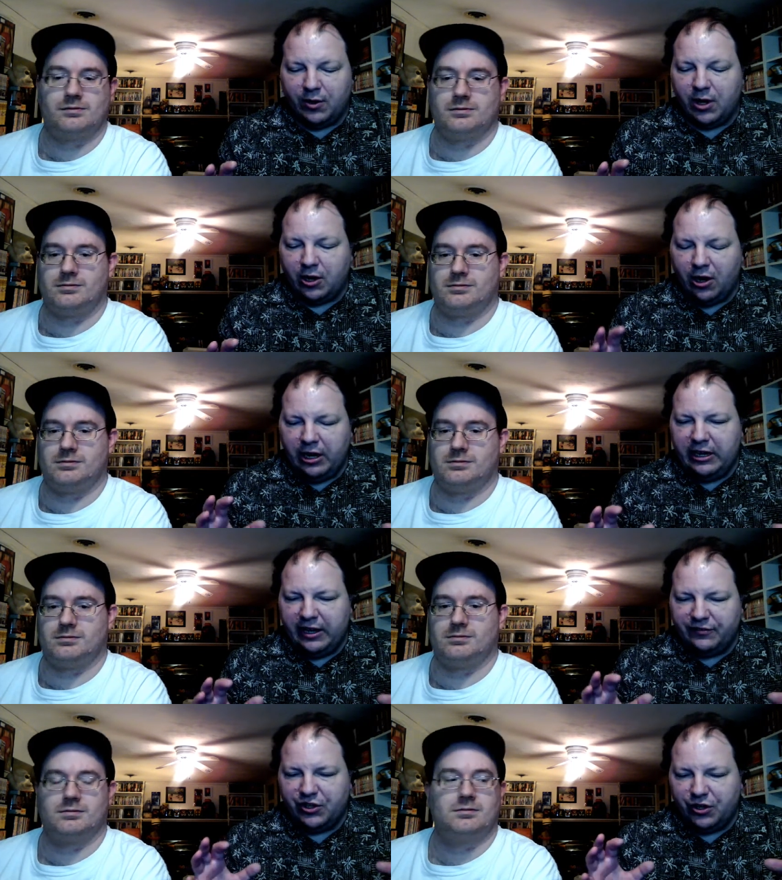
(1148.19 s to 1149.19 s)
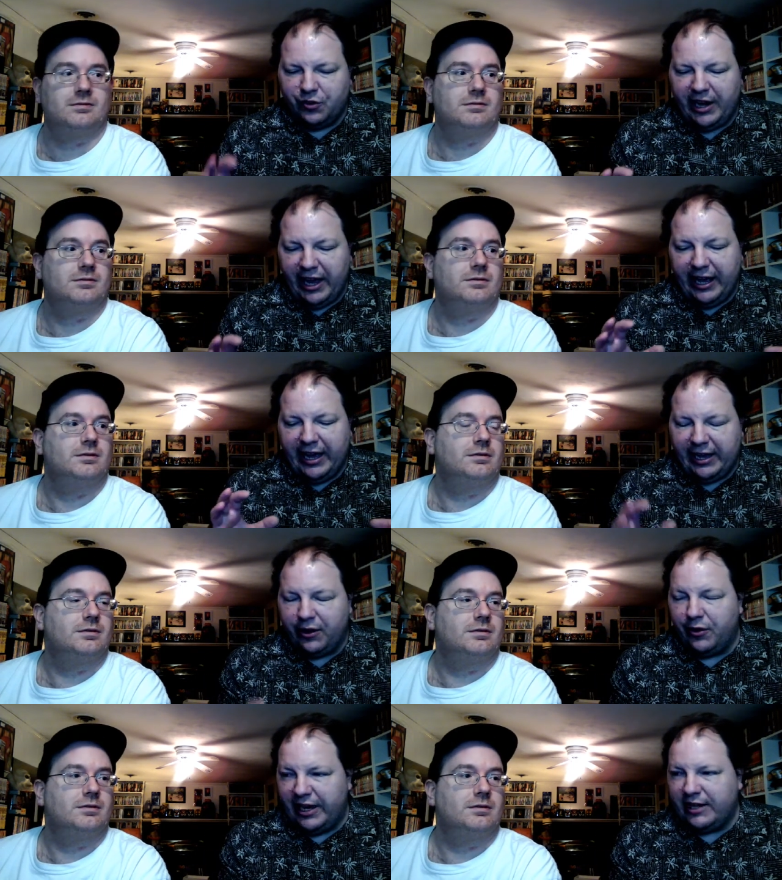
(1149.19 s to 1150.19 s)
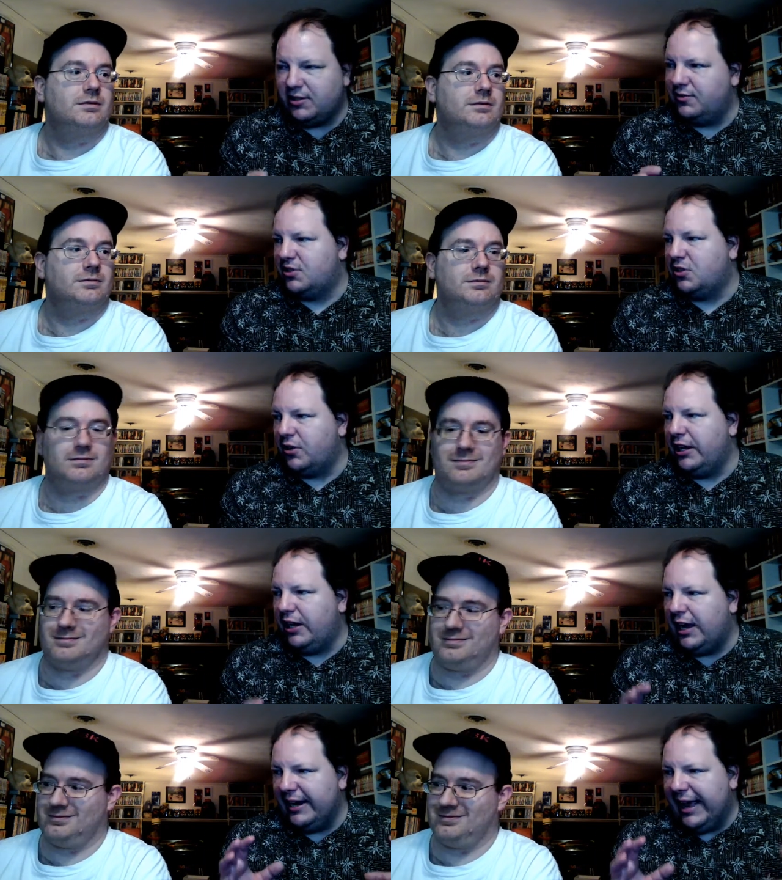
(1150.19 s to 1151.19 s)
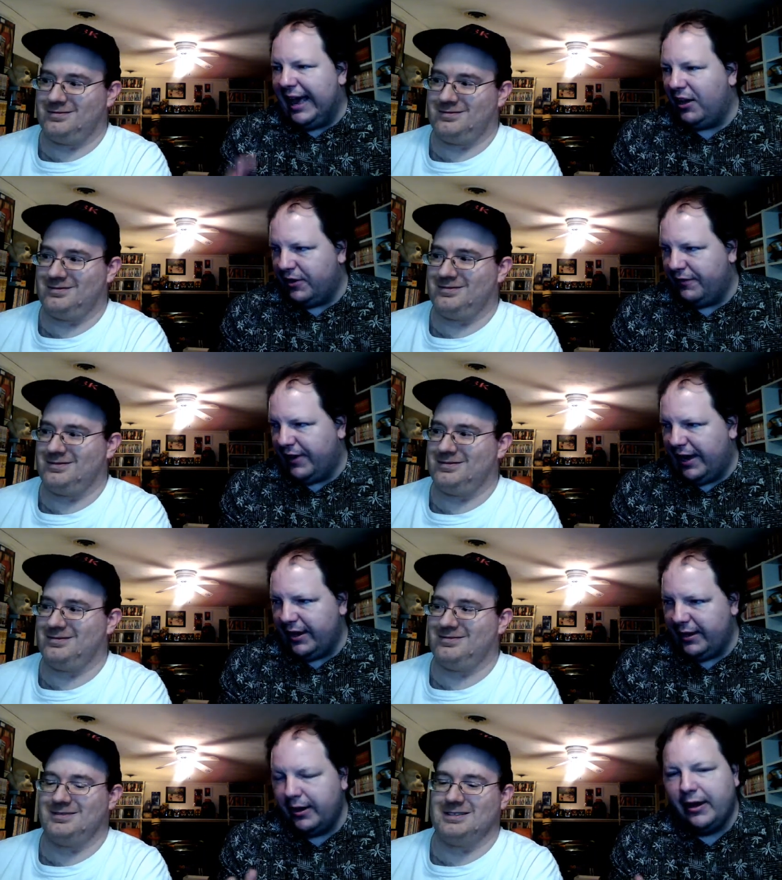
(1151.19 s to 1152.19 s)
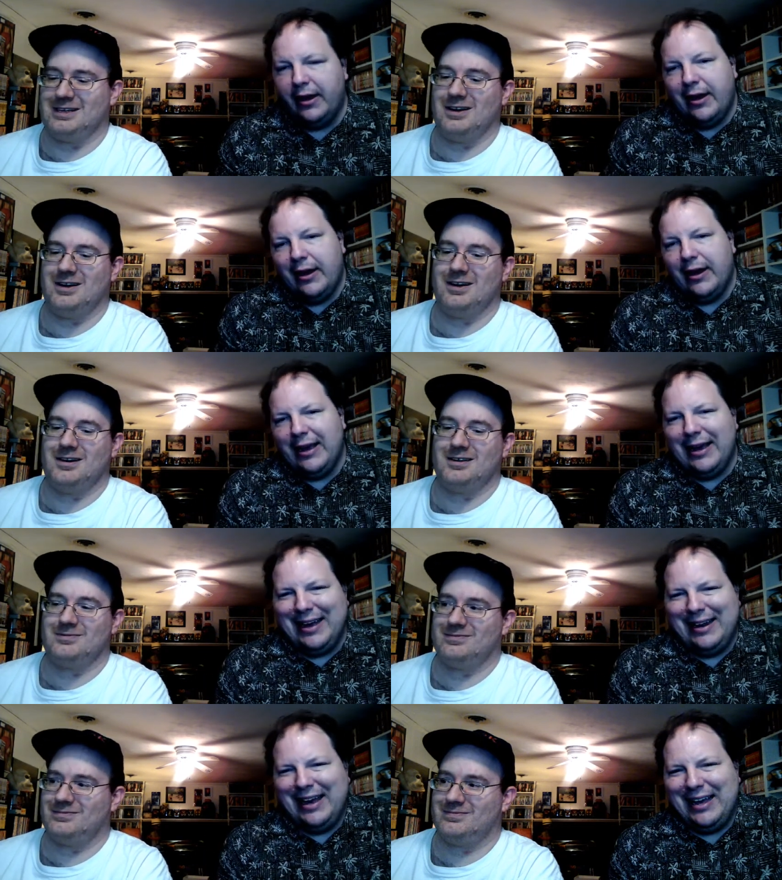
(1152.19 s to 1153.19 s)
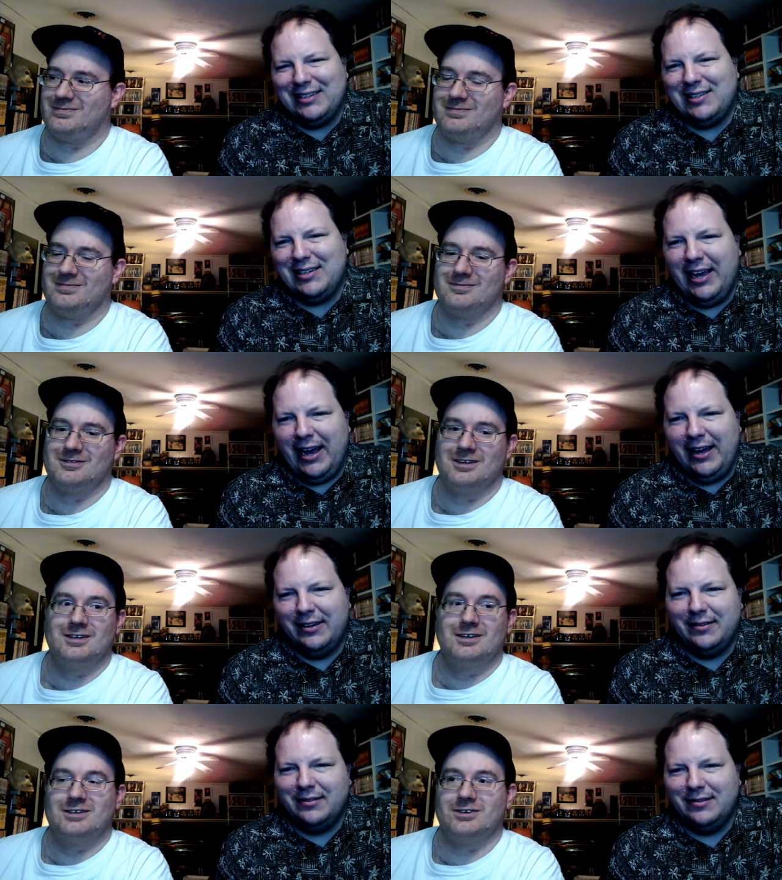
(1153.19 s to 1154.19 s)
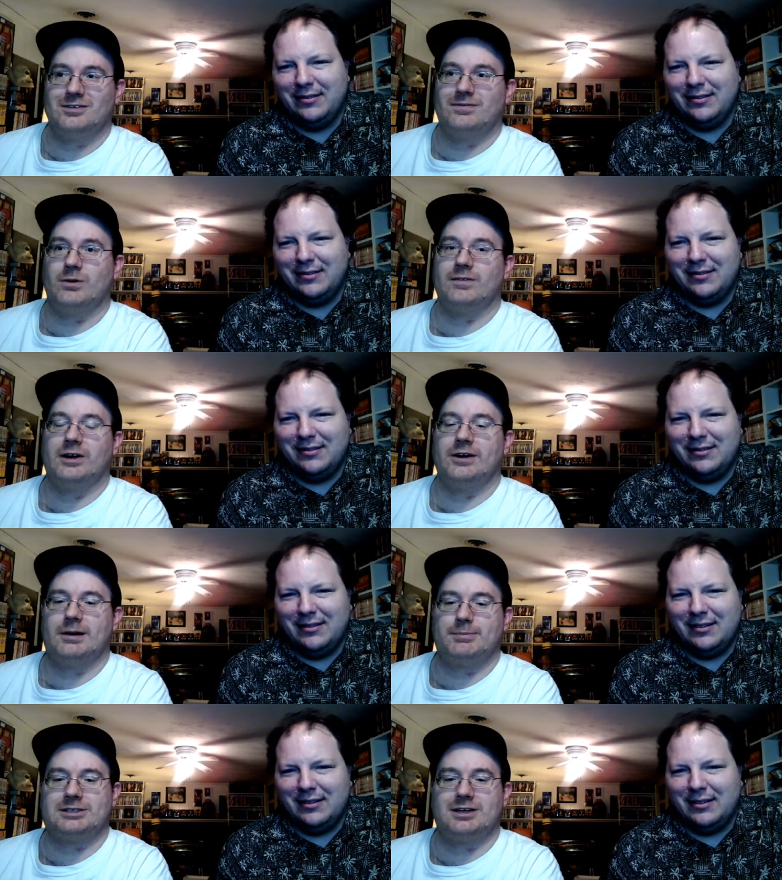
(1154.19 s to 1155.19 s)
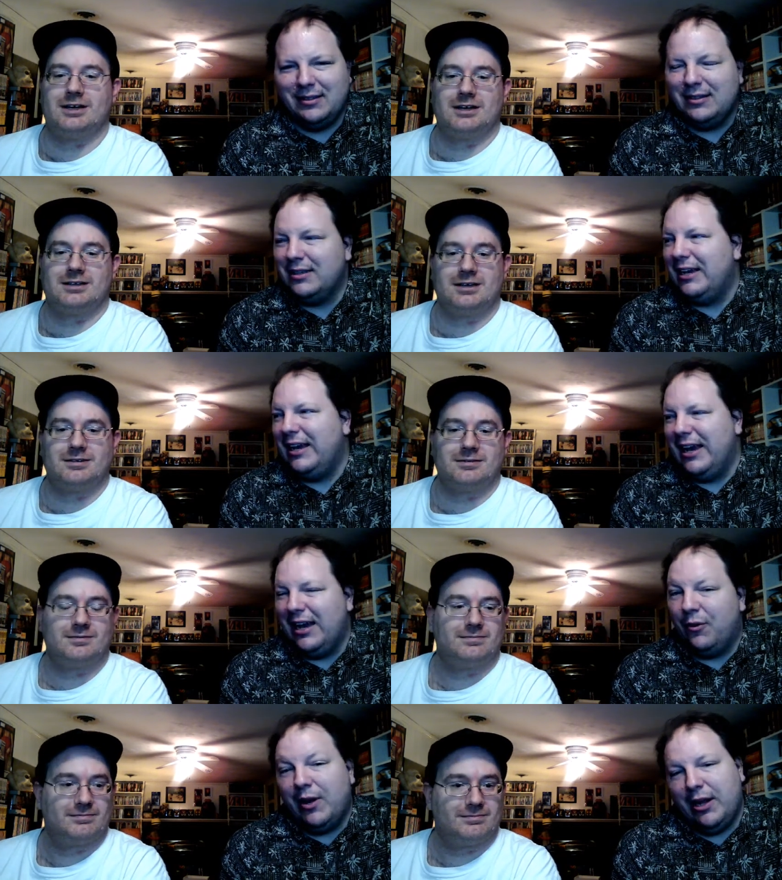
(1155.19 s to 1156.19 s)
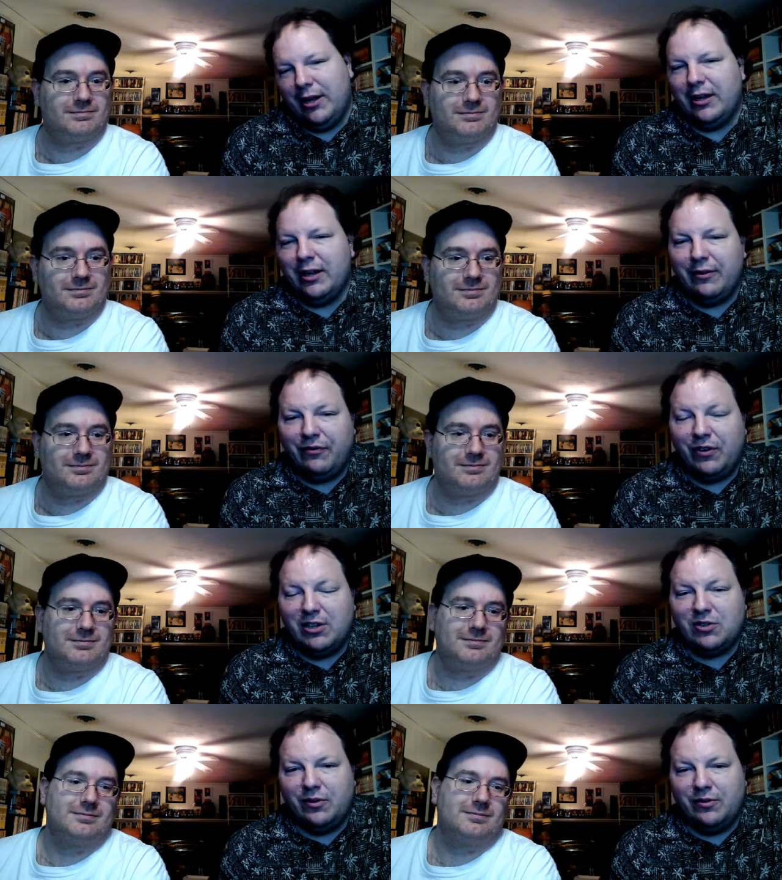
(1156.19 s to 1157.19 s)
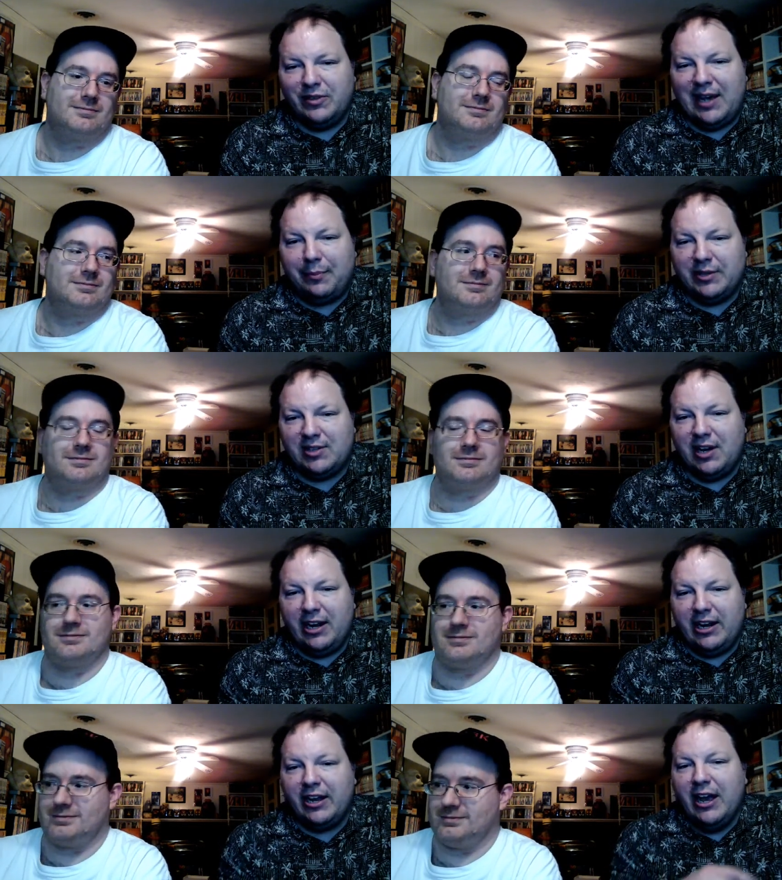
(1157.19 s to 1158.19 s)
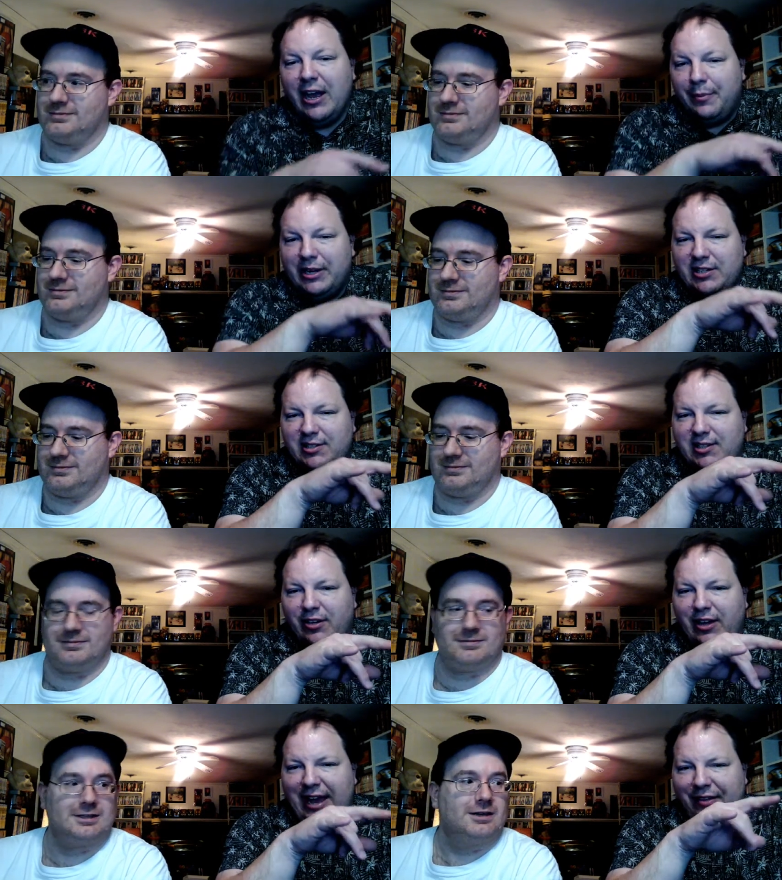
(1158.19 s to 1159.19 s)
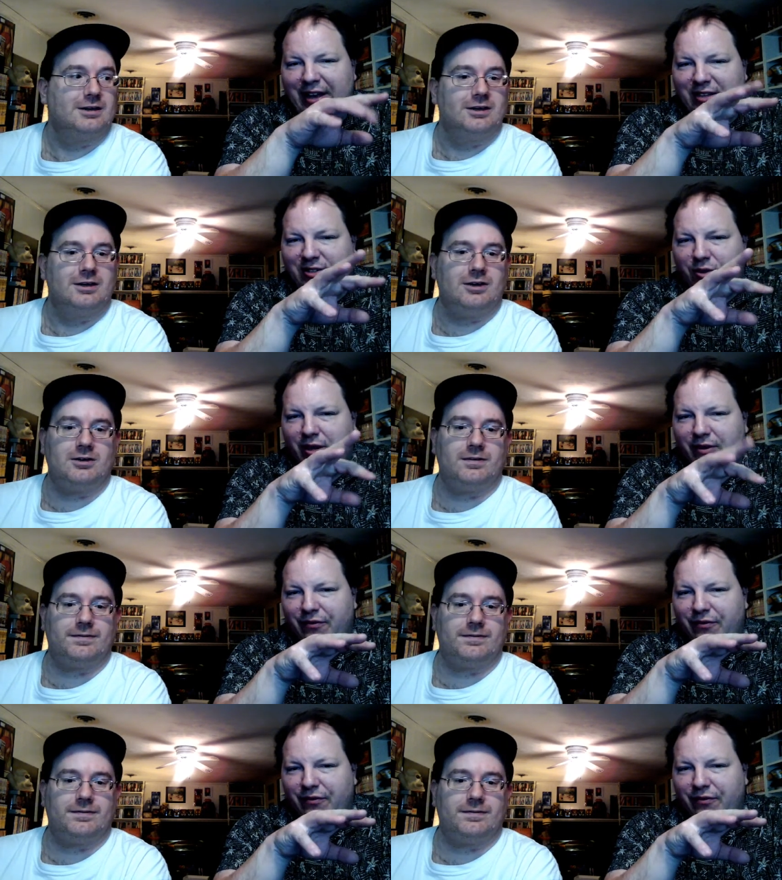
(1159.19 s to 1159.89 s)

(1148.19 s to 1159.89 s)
Speaker 1: work hard enough to create a cohesive storyline out of that. Ah. And that's, yeah.
Speaker 2: So it felt very episodic then. Yeah,
Speaker 1: well, the first one was episodic, but it still had that sort well, of.